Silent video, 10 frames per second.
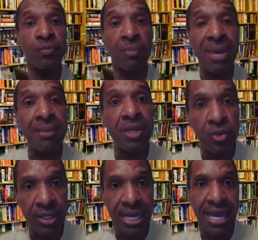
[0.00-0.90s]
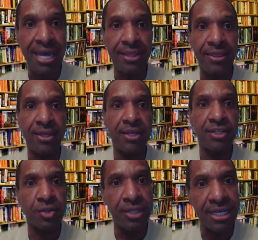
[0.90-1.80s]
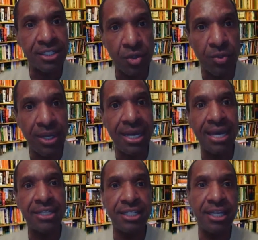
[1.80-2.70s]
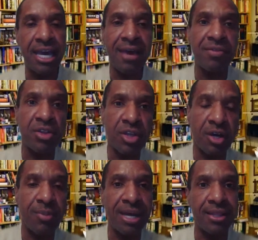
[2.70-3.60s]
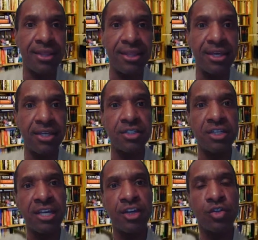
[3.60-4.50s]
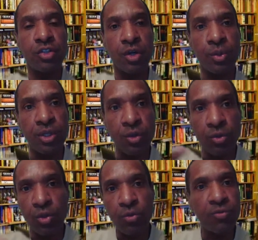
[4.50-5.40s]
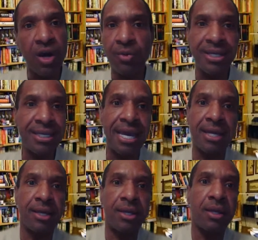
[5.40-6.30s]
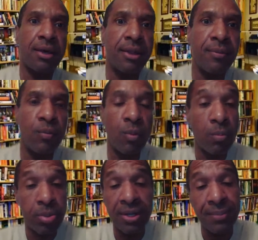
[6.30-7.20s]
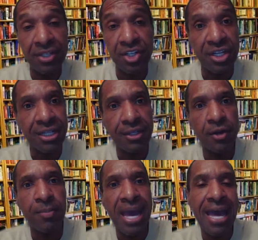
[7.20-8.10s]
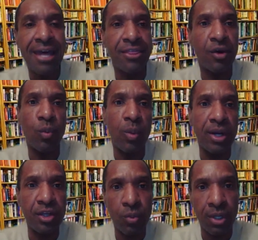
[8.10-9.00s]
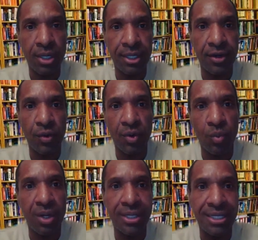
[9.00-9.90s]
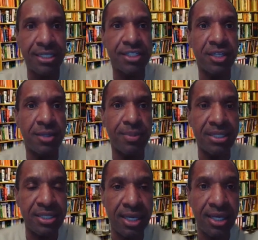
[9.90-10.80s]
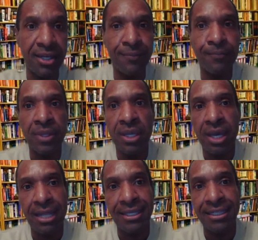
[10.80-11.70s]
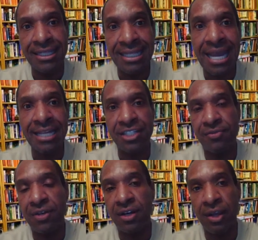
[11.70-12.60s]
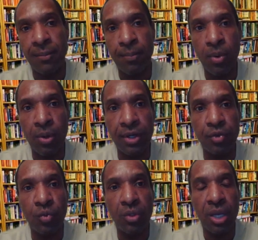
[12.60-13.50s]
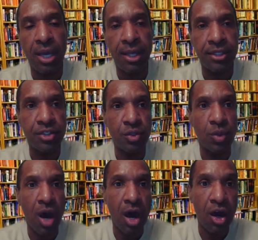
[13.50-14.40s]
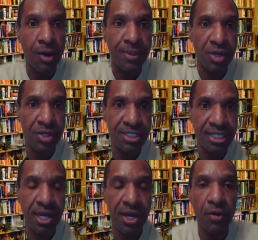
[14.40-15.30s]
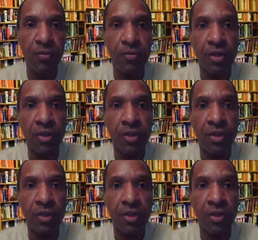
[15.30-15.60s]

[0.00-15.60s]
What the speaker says: maybe you can add this, or that's a great idea. Have you thought about this? So you've already got a pretty much a clear path on where you want to go and what needs to be done. I think that's very important to arm yourself